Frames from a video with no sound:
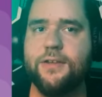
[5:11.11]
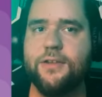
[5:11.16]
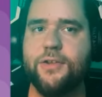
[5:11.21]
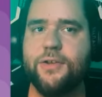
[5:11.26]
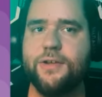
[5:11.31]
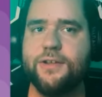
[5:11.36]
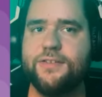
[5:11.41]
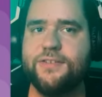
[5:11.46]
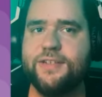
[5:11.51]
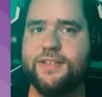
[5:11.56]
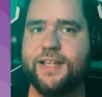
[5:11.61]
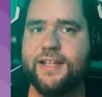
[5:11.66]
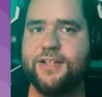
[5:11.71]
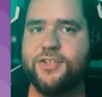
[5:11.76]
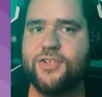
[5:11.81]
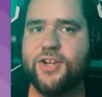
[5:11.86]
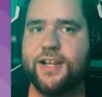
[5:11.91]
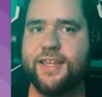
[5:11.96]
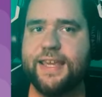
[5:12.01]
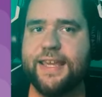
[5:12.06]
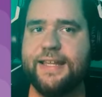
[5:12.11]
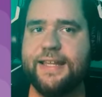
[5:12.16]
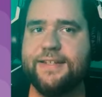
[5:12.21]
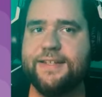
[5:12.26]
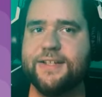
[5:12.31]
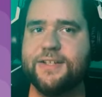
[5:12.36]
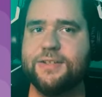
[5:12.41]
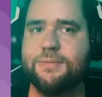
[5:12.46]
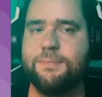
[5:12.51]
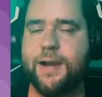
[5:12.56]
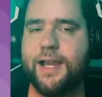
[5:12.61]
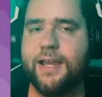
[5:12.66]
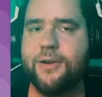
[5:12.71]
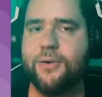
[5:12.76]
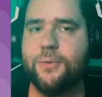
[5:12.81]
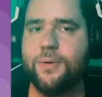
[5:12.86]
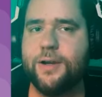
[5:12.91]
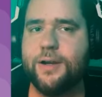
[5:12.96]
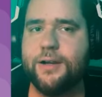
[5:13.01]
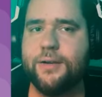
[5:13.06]
You can see that gigantic
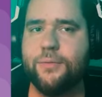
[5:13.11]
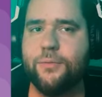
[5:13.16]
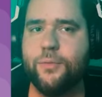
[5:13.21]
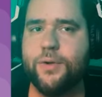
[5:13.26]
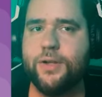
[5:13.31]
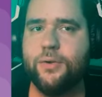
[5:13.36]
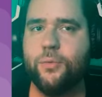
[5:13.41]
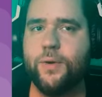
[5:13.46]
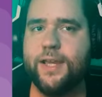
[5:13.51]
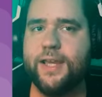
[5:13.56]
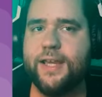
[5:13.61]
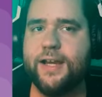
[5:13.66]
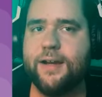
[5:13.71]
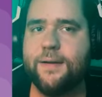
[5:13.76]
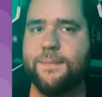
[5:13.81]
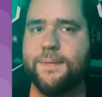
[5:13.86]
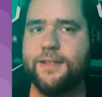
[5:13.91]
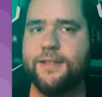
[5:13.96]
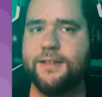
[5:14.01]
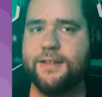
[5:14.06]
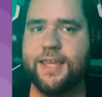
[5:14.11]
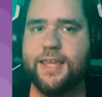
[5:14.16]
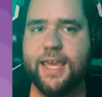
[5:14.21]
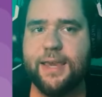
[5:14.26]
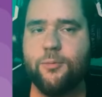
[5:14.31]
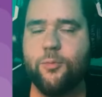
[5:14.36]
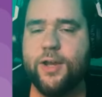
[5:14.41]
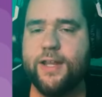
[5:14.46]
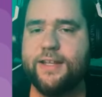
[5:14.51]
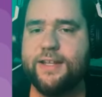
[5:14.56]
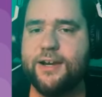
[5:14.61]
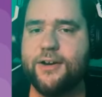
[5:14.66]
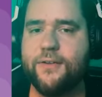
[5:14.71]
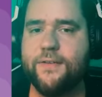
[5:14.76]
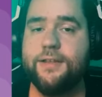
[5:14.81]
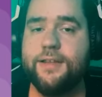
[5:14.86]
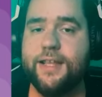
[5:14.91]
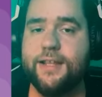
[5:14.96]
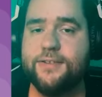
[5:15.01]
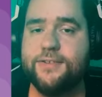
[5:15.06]
spike where it went way up and then came way
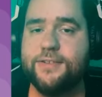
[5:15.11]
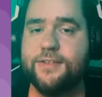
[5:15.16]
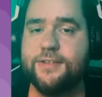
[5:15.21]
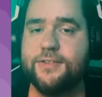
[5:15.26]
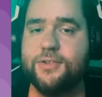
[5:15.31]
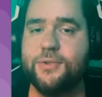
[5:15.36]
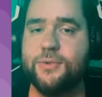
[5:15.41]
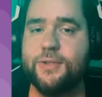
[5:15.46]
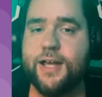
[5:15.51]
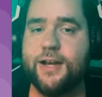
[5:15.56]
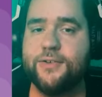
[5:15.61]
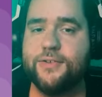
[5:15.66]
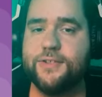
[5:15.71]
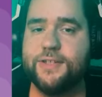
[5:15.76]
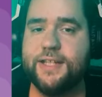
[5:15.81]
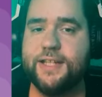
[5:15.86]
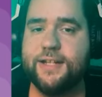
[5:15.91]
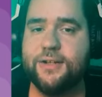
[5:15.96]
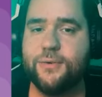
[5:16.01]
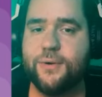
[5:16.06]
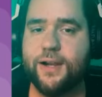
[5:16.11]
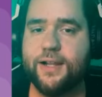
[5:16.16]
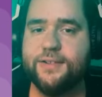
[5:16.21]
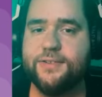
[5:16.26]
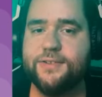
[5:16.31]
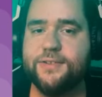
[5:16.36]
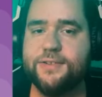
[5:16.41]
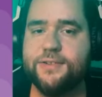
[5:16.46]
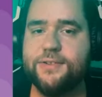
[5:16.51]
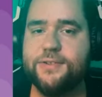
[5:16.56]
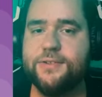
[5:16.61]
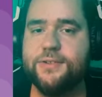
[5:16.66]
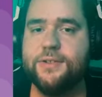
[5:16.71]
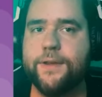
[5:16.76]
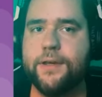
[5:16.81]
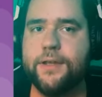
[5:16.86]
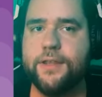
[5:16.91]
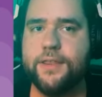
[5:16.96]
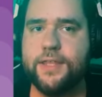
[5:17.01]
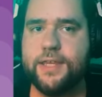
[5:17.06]
down. That is the 2008 crisis.
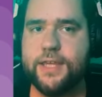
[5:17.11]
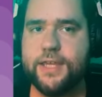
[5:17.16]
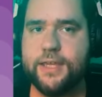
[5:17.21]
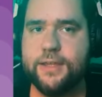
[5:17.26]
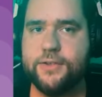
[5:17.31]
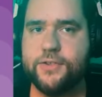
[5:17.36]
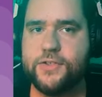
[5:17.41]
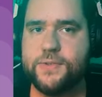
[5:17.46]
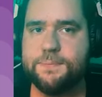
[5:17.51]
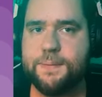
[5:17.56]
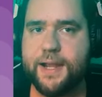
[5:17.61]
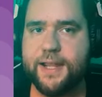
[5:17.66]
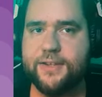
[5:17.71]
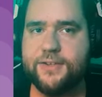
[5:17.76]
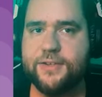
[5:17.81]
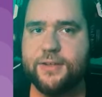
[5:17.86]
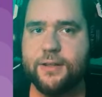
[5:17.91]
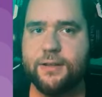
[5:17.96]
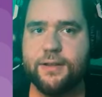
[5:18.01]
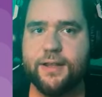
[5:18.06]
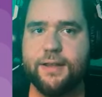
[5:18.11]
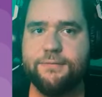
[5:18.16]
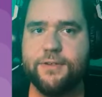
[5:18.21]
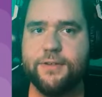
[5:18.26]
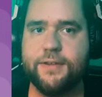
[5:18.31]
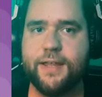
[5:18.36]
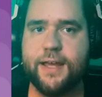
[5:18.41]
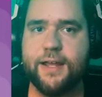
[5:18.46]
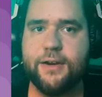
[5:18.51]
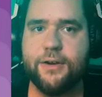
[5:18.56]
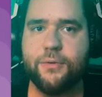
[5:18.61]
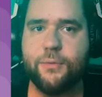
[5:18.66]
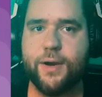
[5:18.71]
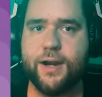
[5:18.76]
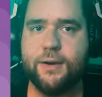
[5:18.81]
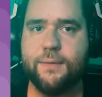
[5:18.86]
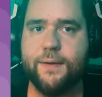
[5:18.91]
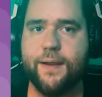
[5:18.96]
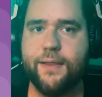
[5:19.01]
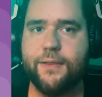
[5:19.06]
The spike to the left of that,
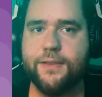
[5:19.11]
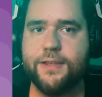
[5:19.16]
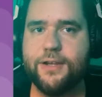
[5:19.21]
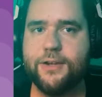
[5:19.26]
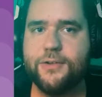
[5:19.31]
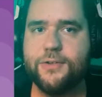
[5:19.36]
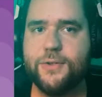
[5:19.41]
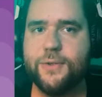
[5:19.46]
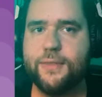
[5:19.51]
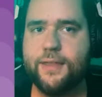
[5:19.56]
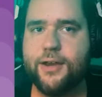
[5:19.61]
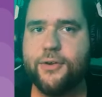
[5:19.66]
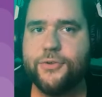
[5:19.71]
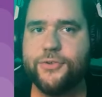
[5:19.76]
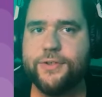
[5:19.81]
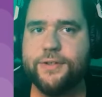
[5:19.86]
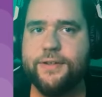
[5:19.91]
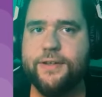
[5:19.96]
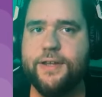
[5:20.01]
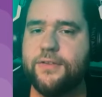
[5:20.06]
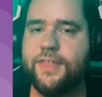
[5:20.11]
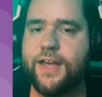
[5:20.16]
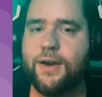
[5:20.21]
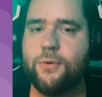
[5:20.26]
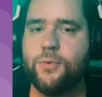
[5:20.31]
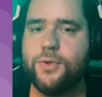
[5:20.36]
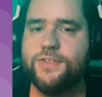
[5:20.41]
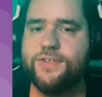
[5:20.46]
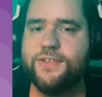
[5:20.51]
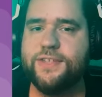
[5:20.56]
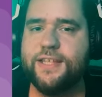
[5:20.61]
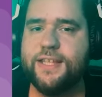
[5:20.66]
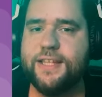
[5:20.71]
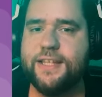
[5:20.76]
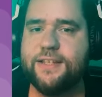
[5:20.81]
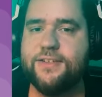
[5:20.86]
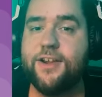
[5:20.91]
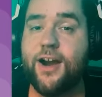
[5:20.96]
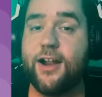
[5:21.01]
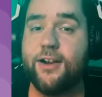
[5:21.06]
right around the year 2000, that was
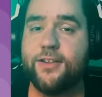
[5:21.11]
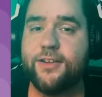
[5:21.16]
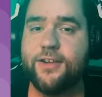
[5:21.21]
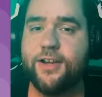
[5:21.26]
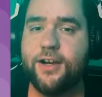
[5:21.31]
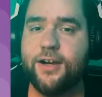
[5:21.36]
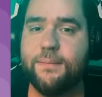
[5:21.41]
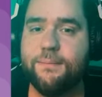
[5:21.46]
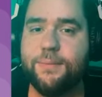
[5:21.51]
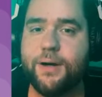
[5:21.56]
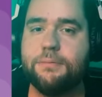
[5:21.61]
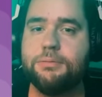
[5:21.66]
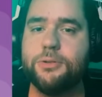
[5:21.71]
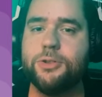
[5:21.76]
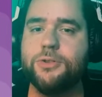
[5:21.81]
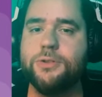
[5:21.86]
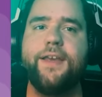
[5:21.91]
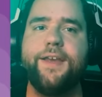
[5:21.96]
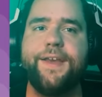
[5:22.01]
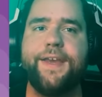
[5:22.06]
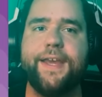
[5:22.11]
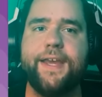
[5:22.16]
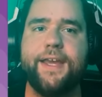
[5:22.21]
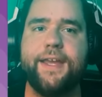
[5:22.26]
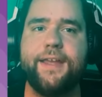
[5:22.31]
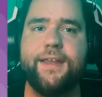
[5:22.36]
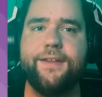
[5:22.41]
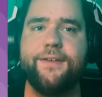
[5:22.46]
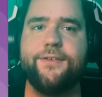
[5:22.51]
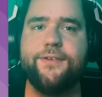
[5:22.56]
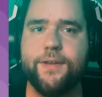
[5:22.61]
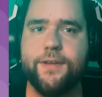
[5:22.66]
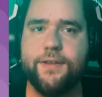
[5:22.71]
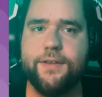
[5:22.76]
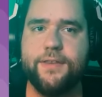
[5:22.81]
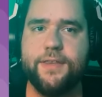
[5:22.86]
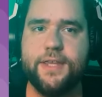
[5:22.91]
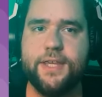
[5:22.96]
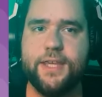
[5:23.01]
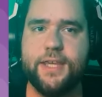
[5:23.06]
the dot-com bubble. And
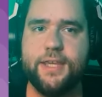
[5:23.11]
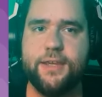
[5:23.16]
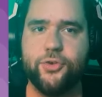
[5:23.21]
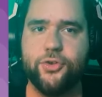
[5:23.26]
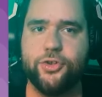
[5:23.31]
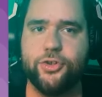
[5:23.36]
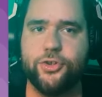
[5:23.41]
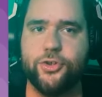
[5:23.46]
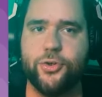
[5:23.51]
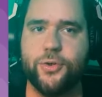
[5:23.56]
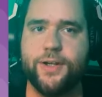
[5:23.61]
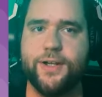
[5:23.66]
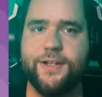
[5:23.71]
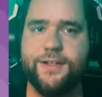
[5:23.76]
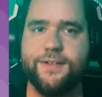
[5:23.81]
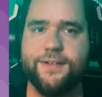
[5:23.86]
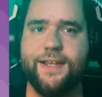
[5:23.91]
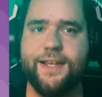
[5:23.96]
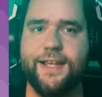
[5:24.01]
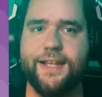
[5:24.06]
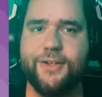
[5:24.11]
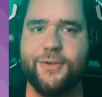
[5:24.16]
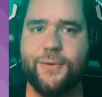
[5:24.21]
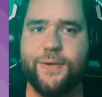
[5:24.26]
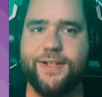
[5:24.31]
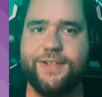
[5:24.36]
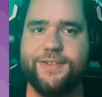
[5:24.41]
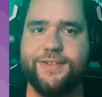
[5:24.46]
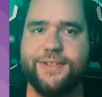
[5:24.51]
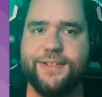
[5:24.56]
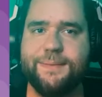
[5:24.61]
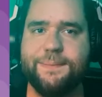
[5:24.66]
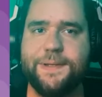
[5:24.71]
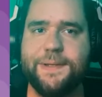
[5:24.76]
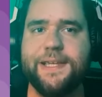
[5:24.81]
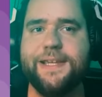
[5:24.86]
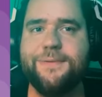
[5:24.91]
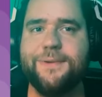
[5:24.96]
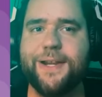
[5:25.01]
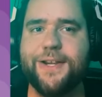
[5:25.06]
the current increase in the
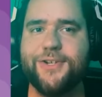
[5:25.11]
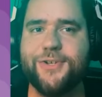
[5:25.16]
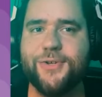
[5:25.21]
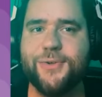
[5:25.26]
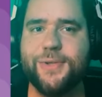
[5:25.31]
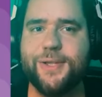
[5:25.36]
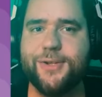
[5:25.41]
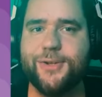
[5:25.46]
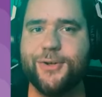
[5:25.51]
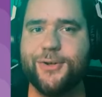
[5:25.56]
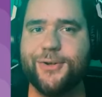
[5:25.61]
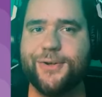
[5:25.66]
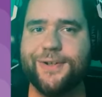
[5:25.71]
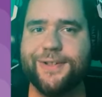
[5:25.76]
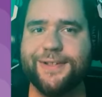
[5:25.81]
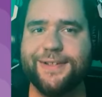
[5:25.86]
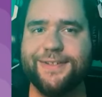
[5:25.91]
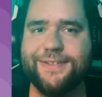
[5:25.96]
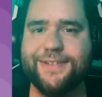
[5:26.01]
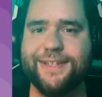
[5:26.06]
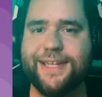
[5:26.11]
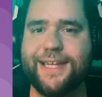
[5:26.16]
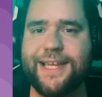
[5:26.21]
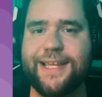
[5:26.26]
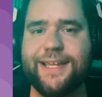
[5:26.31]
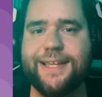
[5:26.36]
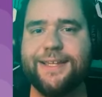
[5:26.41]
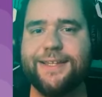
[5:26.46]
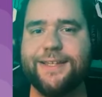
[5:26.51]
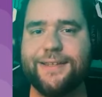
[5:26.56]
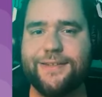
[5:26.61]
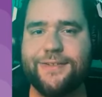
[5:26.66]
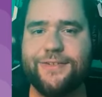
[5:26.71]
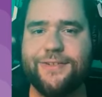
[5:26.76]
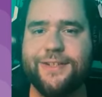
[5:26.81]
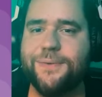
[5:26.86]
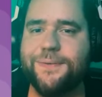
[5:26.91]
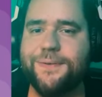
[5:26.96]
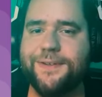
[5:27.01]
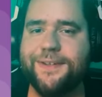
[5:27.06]
PE ratio that you're currently seeing
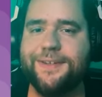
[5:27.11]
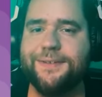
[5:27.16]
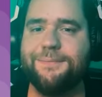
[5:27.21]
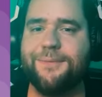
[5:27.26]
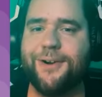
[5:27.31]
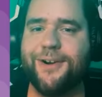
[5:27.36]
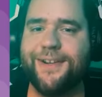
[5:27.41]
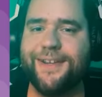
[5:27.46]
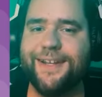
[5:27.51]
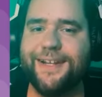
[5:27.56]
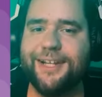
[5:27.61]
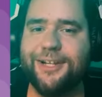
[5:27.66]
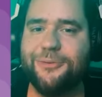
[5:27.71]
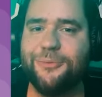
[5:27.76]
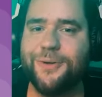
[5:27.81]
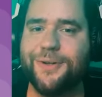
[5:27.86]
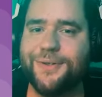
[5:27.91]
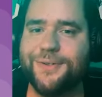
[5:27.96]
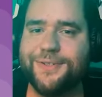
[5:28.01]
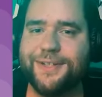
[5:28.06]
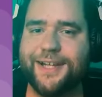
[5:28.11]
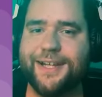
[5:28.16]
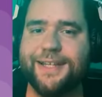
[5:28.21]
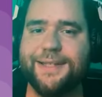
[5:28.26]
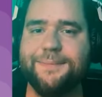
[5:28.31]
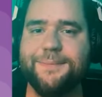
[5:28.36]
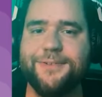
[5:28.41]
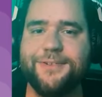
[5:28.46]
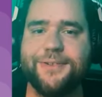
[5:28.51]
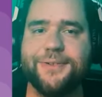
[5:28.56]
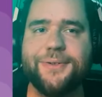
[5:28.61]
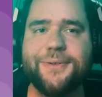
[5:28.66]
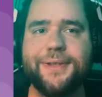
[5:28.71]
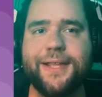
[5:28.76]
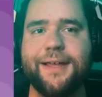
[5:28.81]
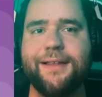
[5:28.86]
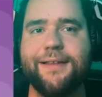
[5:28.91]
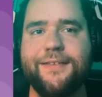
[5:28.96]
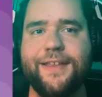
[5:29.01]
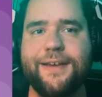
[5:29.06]
is the market in real time. So
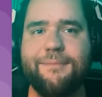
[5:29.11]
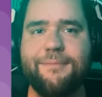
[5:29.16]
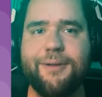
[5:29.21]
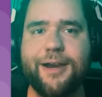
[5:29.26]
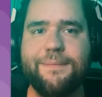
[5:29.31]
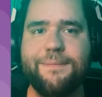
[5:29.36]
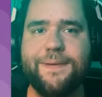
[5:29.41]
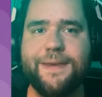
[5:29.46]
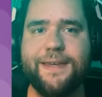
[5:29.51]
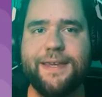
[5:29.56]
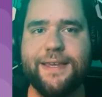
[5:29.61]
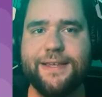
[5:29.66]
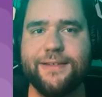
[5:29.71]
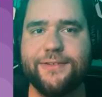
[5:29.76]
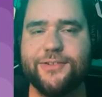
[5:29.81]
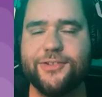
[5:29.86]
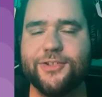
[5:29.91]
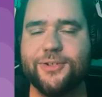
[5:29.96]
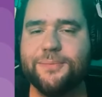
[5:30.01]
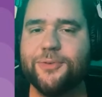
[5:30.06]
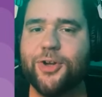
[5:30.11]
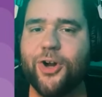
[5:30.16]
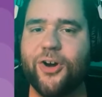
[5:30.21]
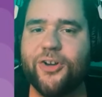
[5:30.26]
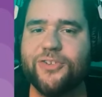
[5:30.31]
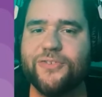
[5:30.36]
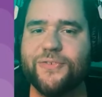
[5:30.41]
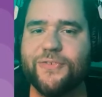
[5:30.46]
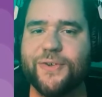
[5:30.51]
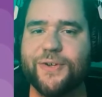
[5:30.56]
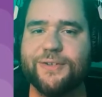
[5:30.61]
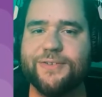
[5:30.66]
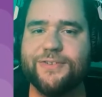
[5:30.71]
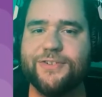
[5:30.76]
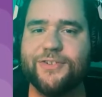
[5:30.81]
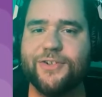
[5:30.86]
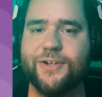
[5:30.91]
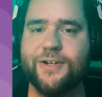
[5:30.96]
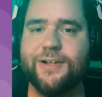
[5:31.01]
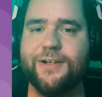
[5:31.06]
that might be some cause for
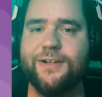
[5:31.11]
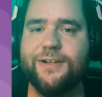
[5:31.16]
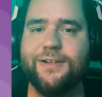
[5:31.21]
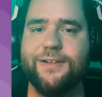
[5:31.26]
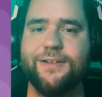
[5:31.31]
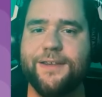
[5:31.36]
concern.